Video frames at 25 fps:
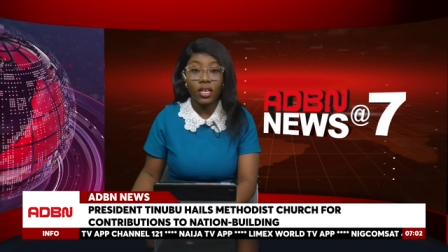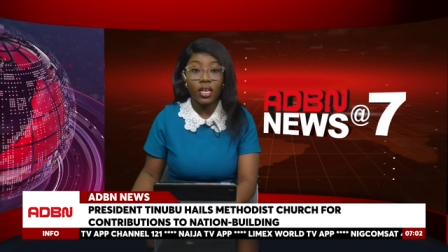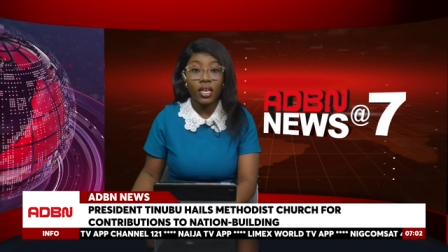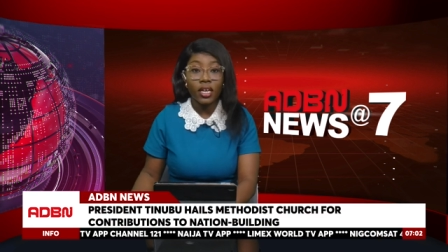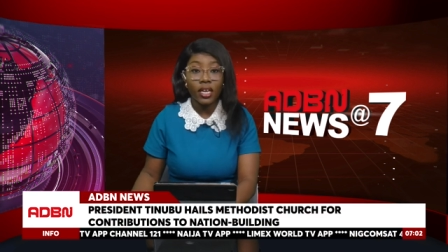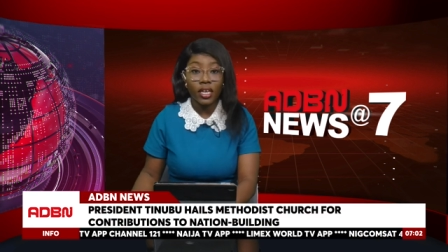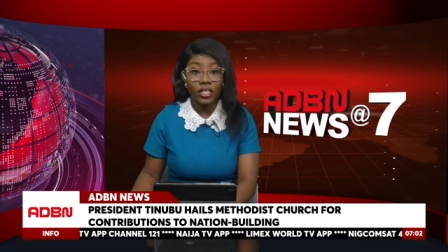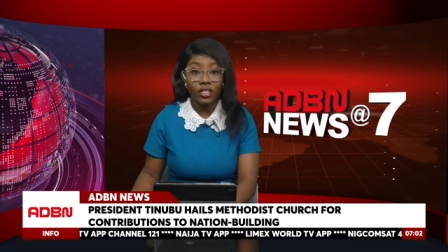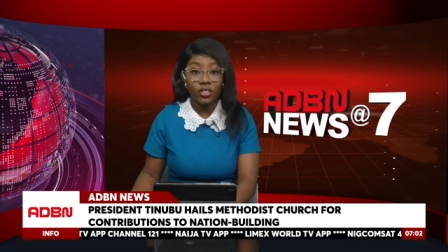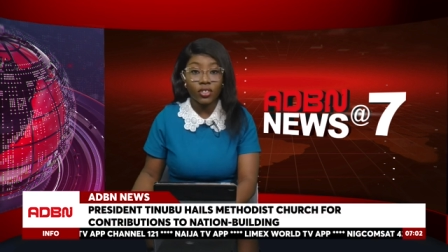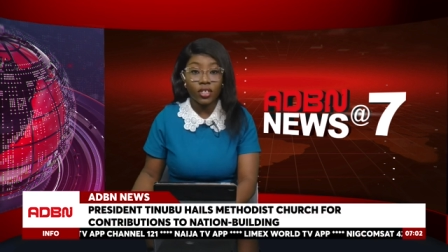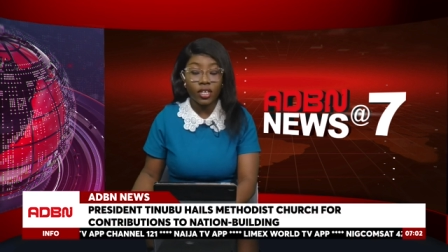
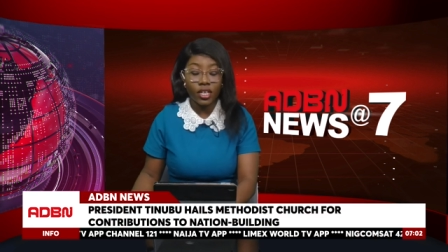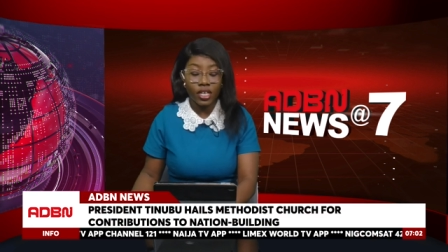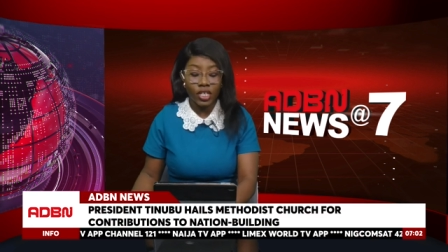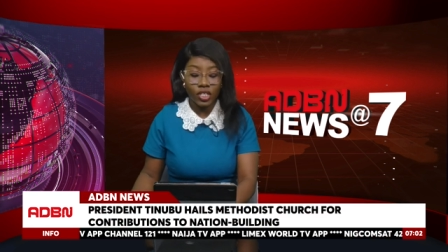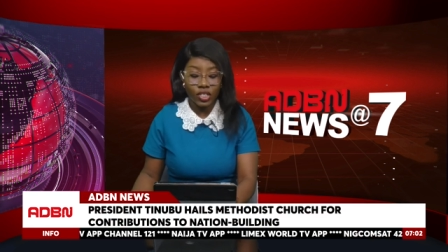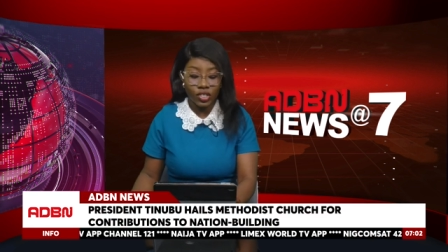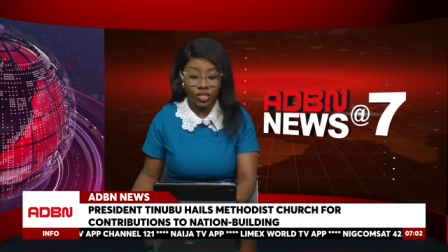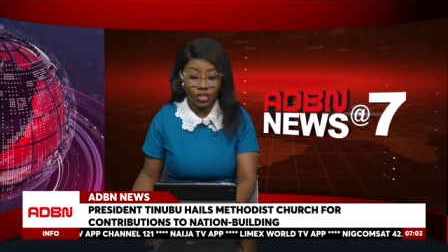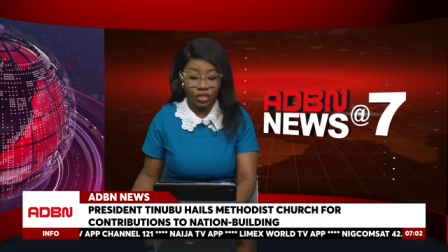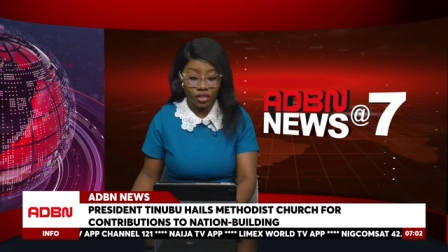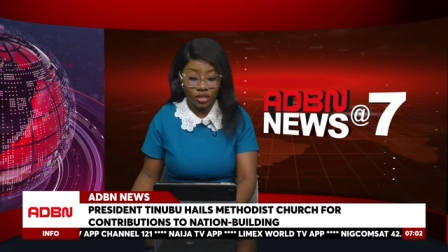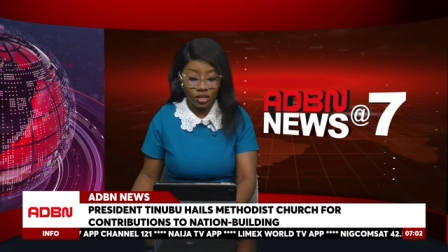
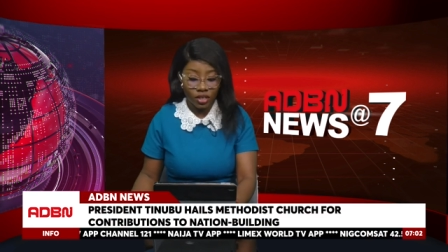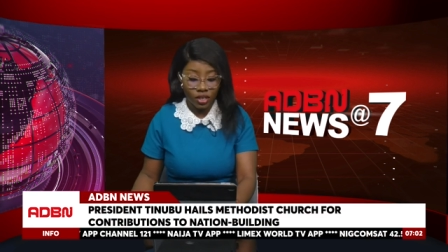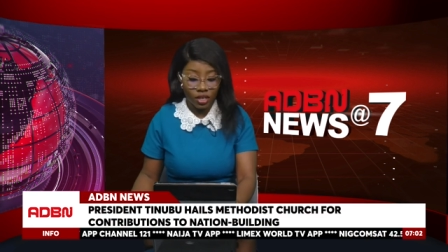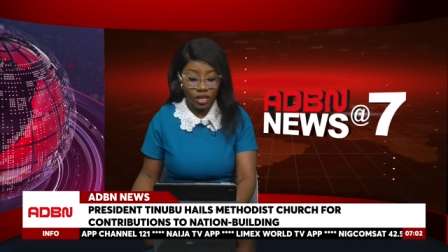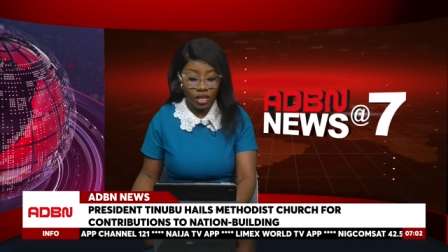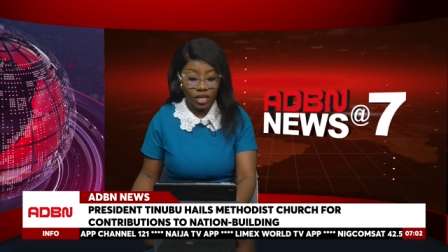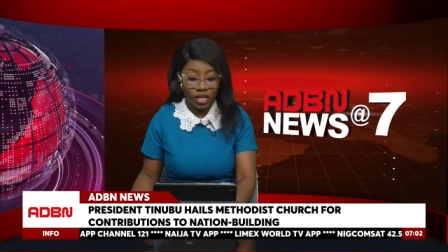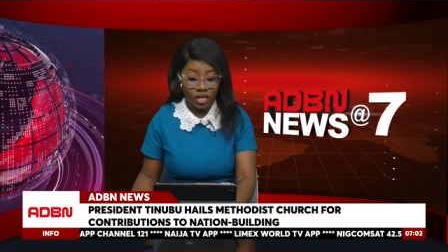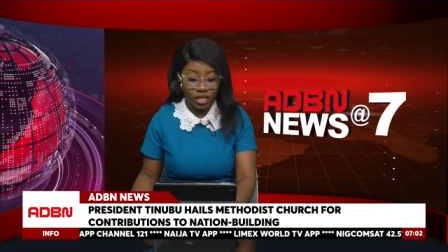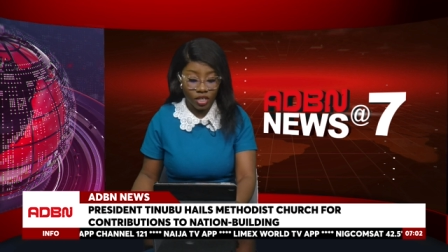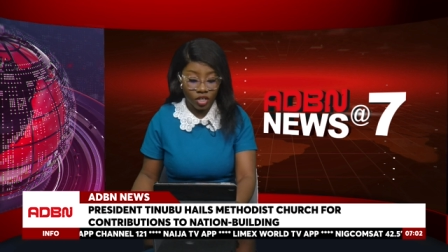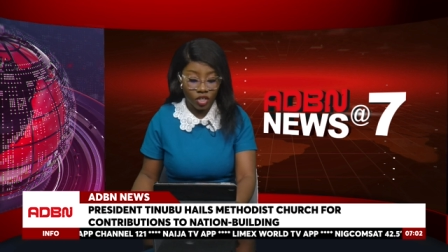education
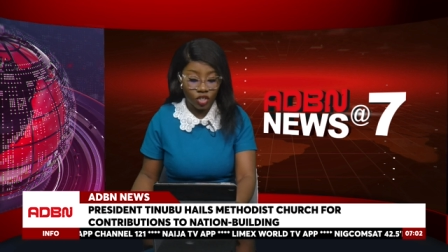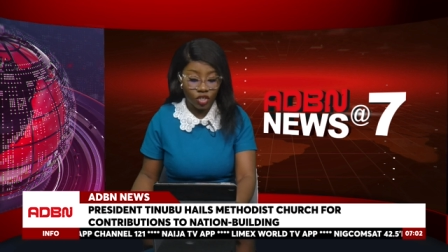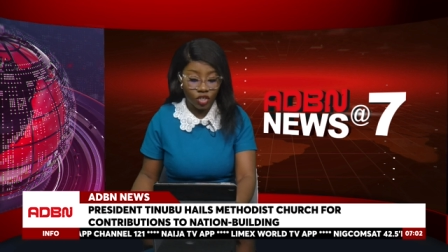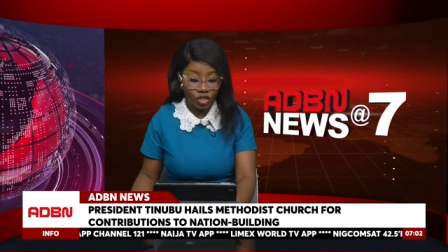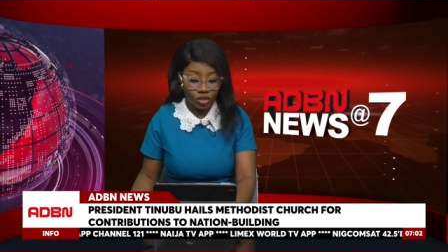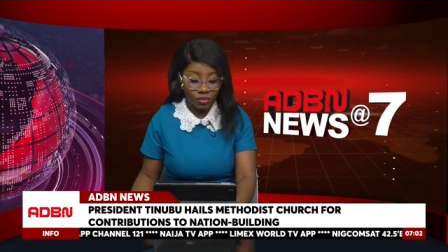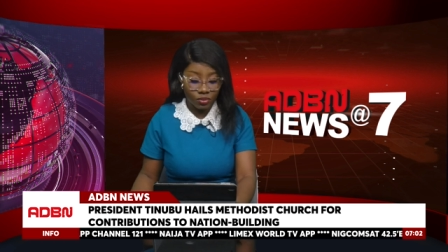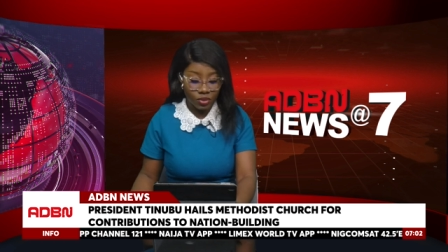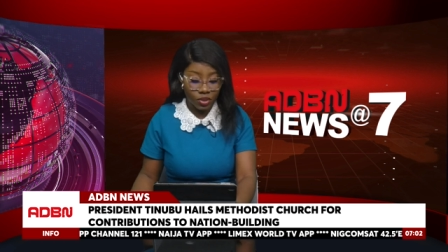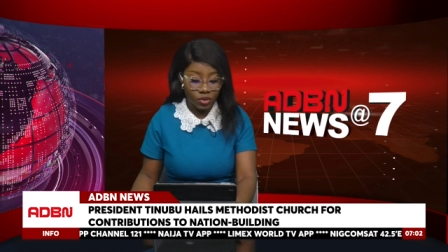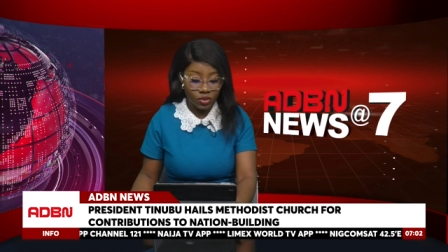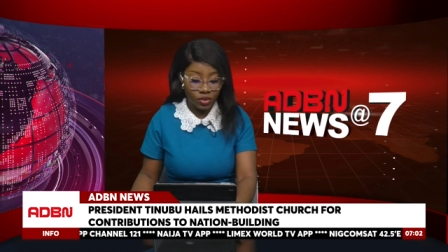and nation
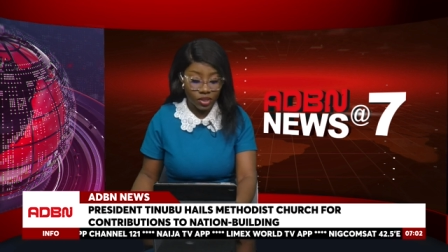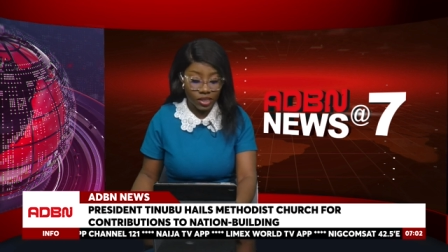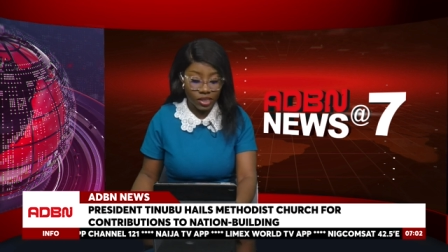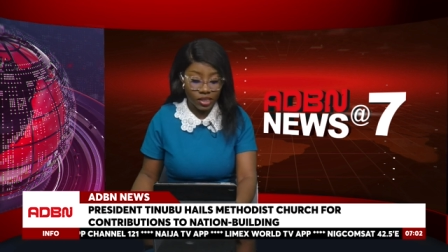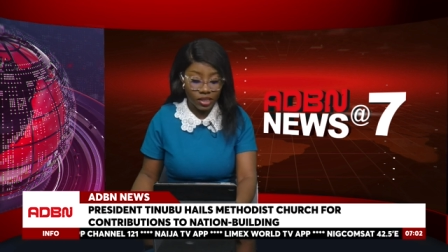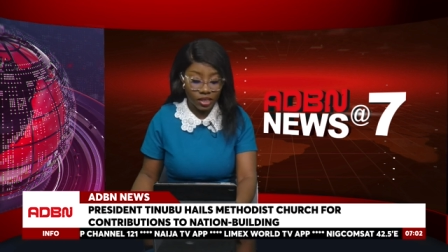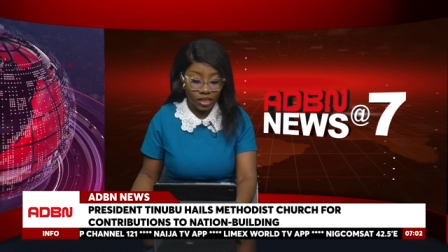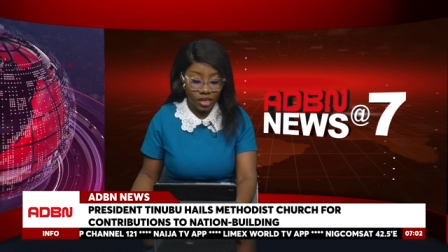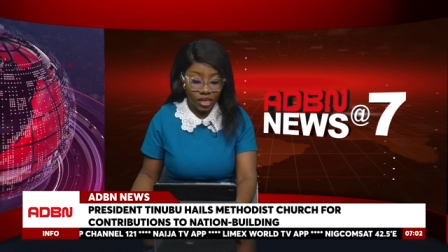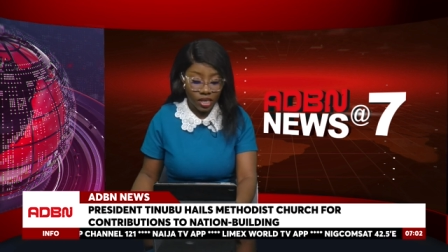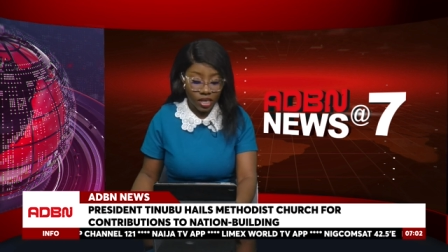building.